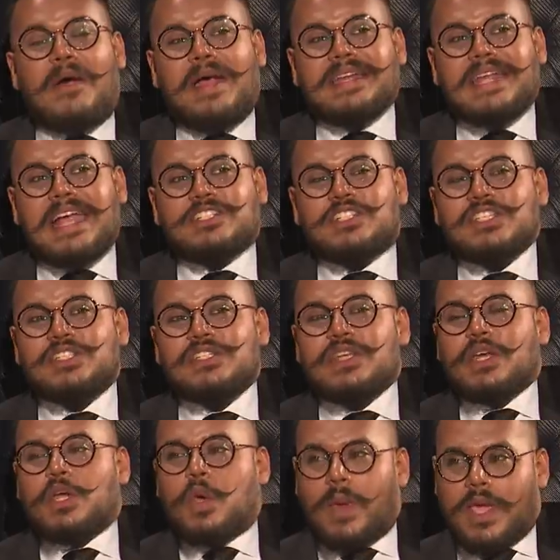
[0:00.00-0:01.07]
All right, uh, just
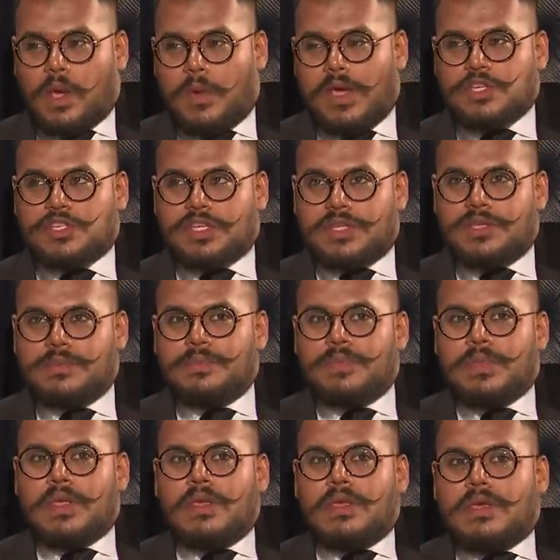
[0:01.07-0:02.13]
a quick question.
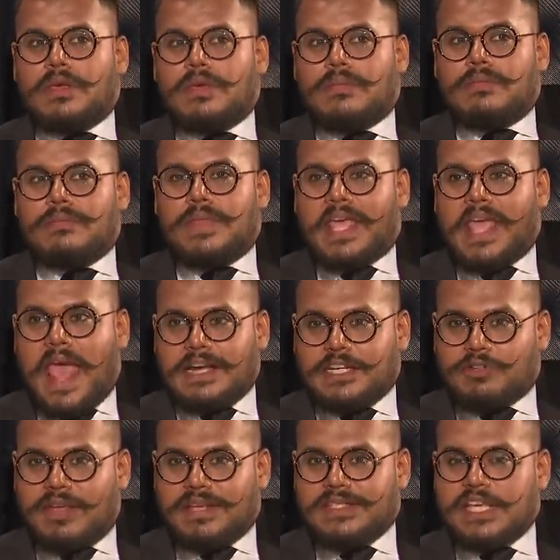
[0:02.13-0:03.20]
The
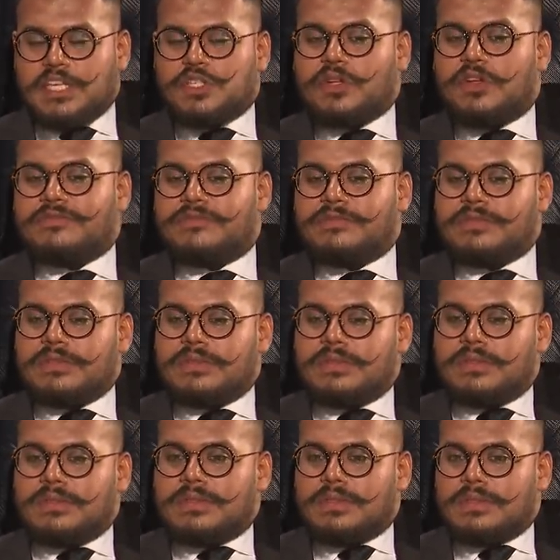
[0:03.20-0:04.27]
characterization of
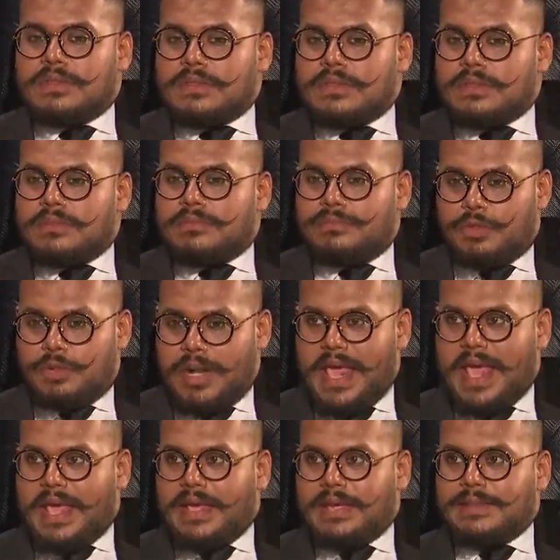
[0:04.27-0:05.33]

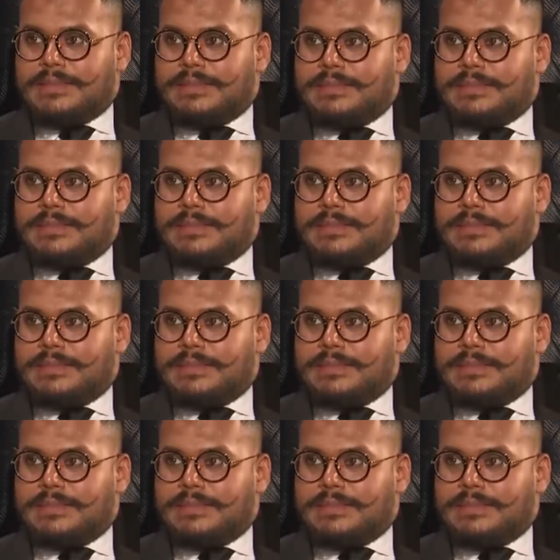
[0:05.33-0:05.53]
brulee.